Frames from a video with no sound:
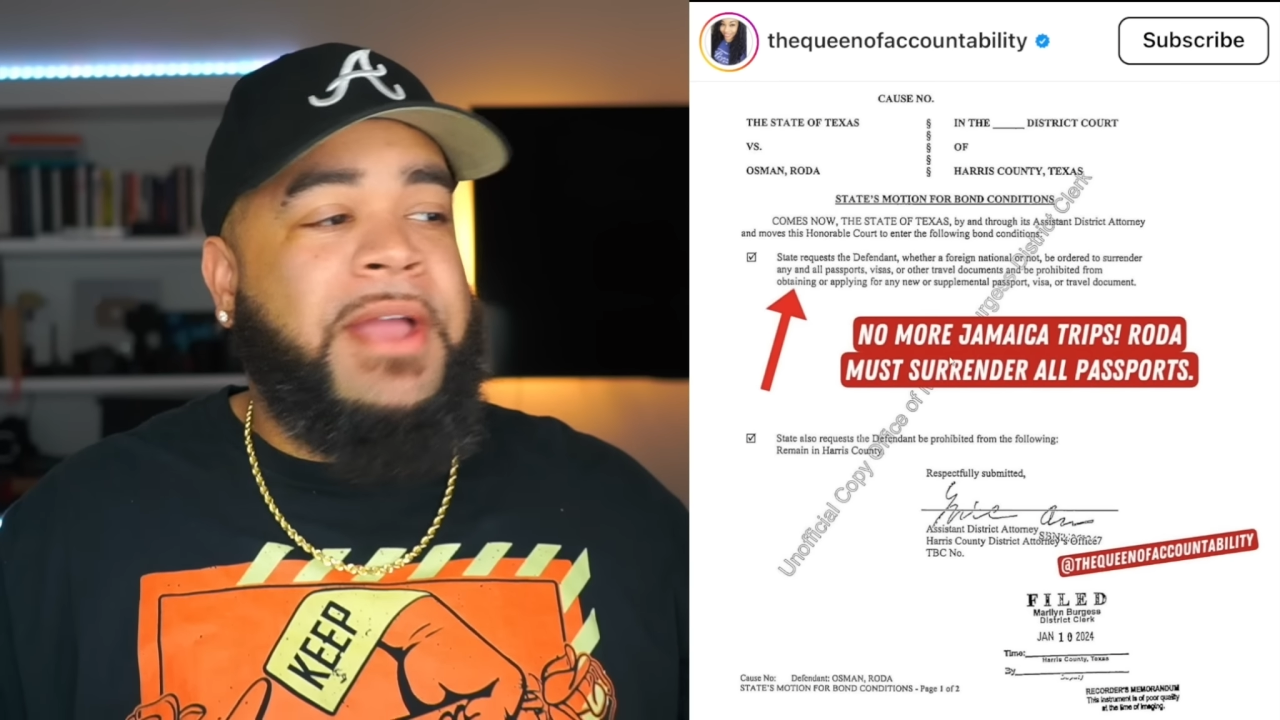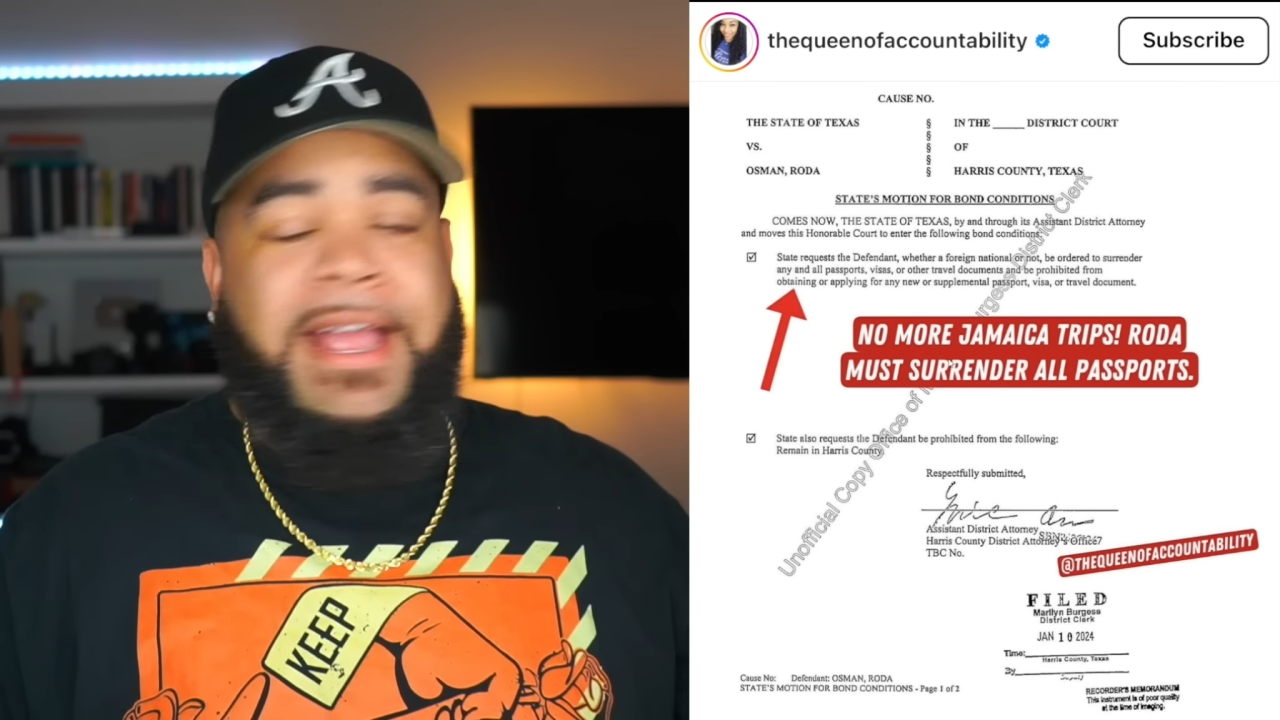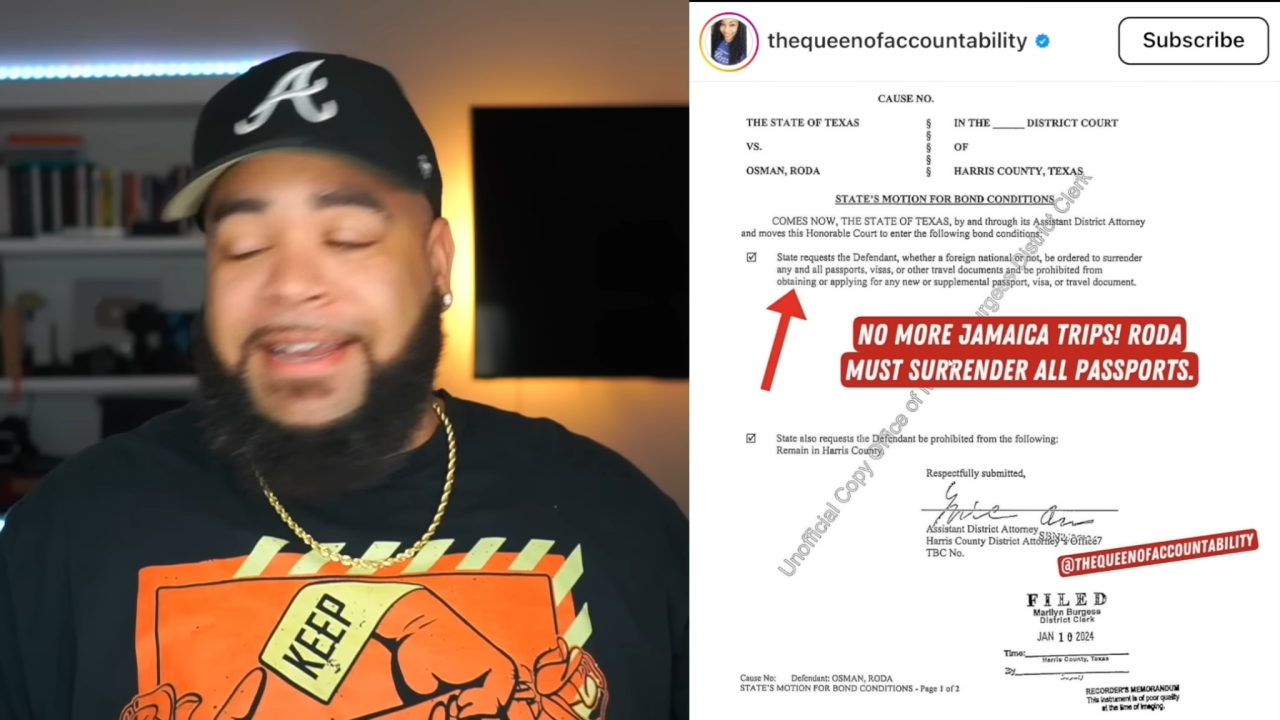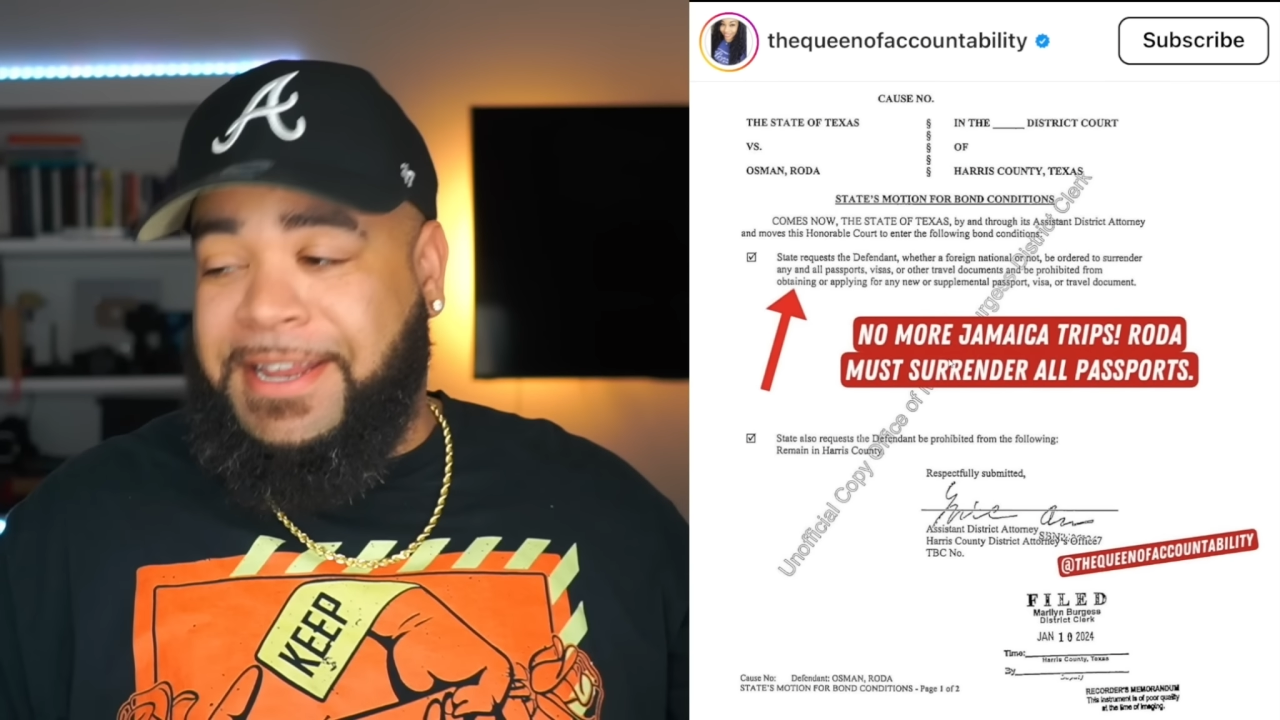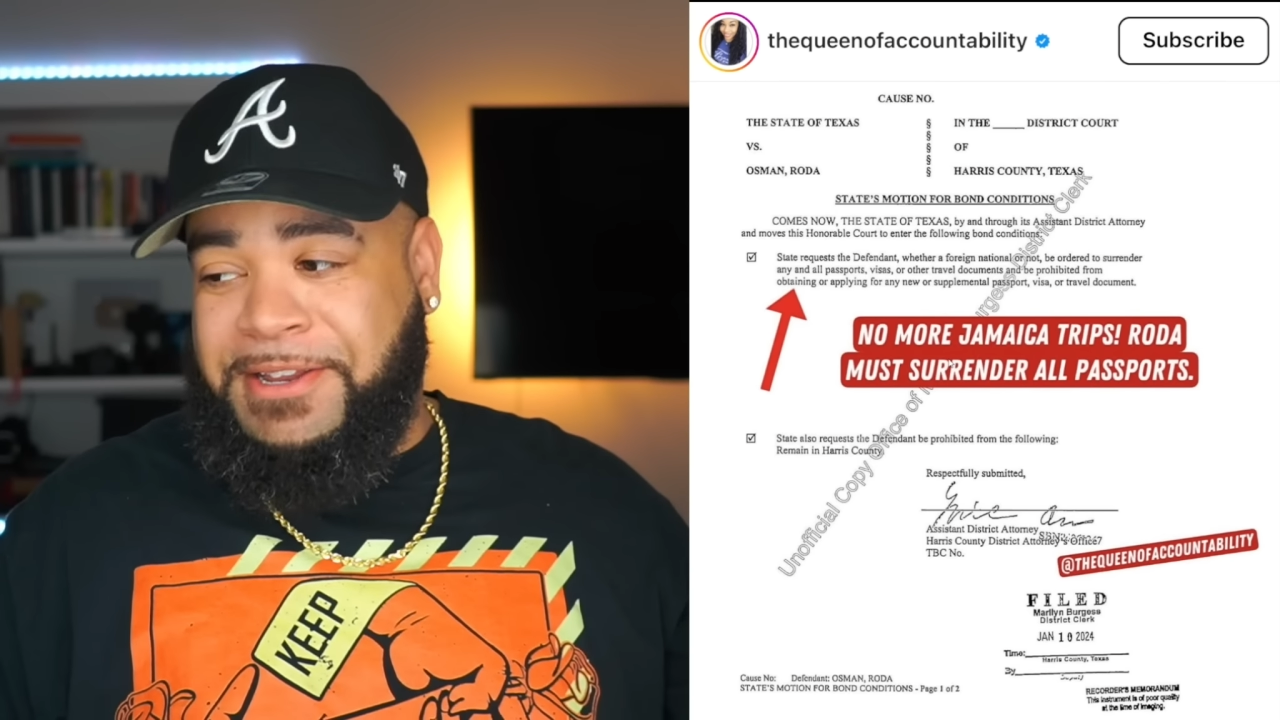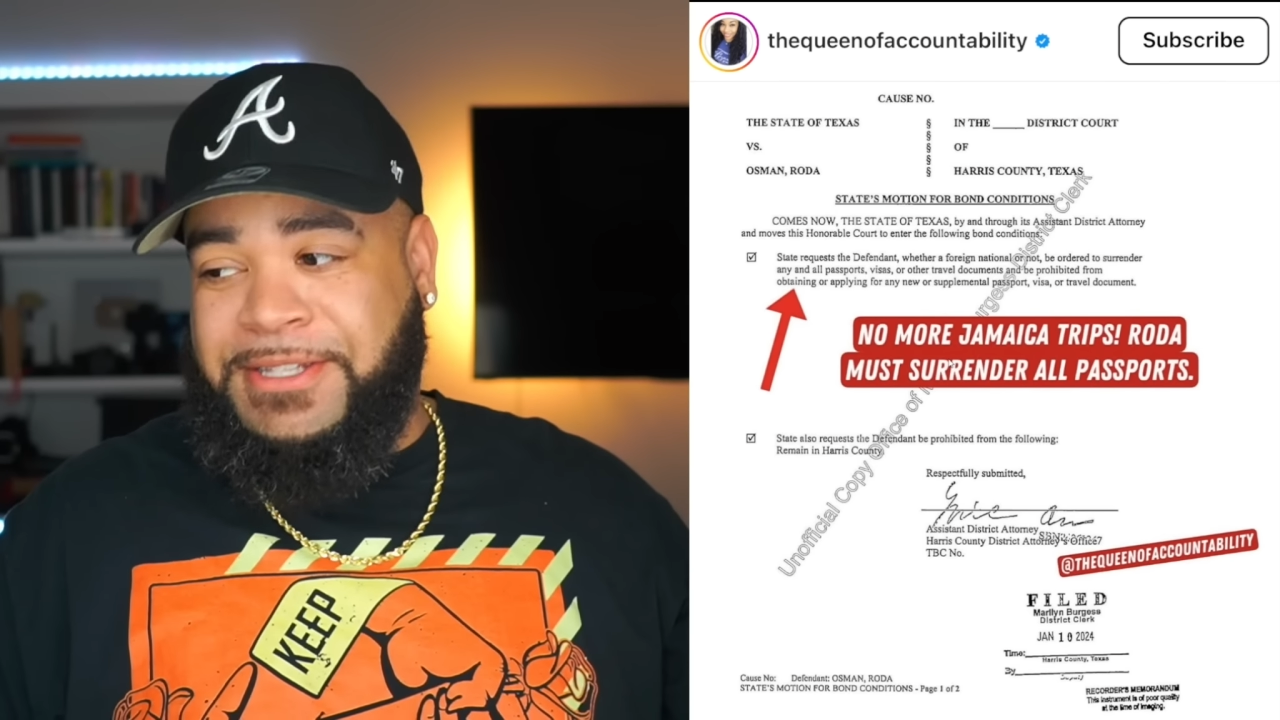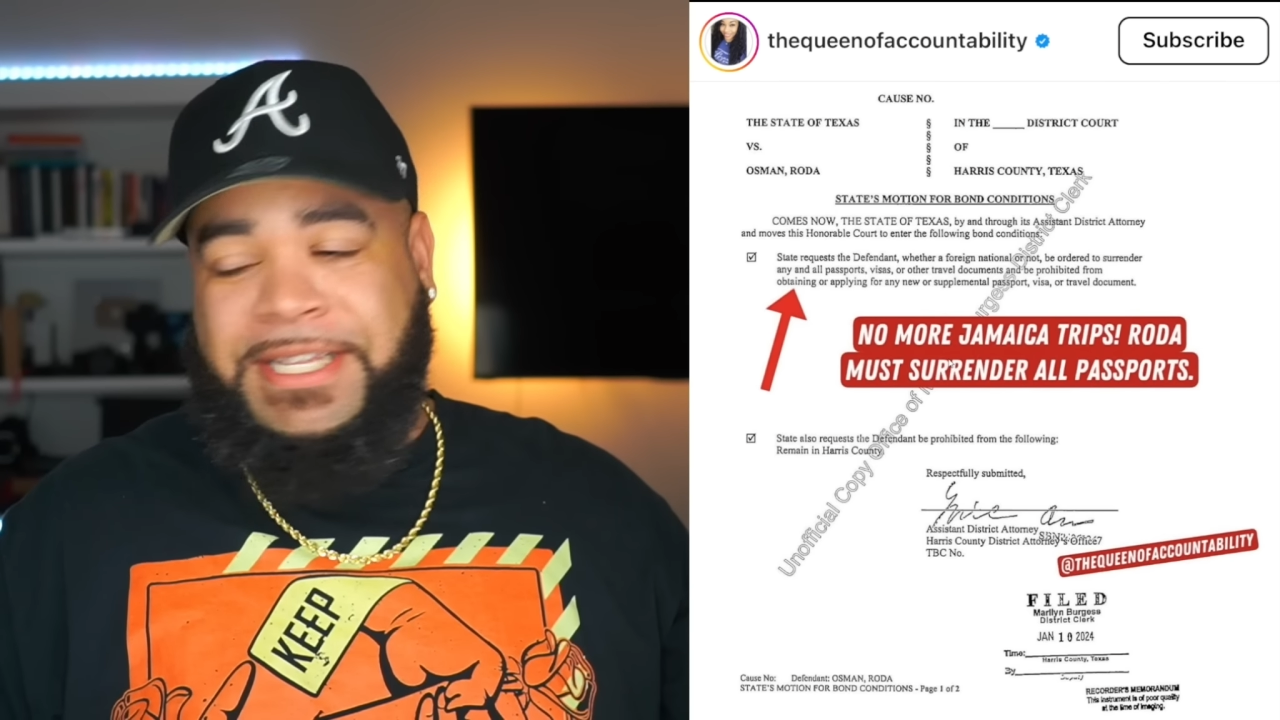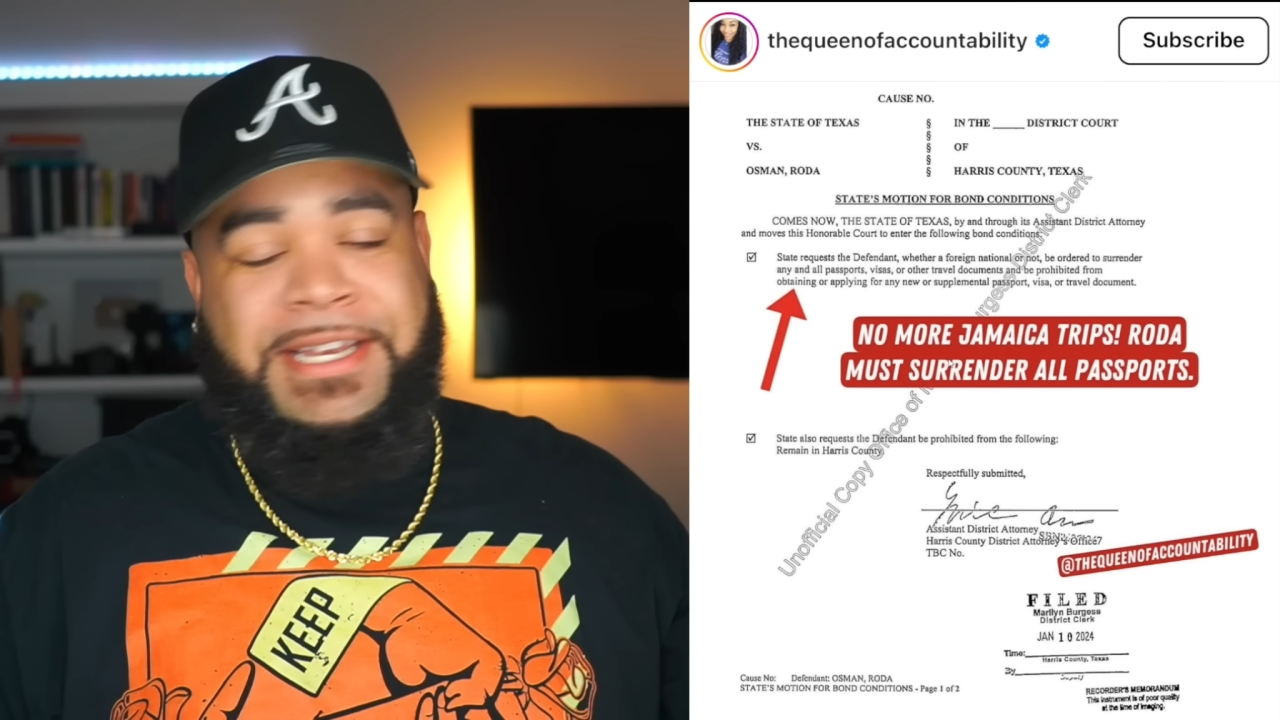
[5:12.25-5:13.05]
And then you see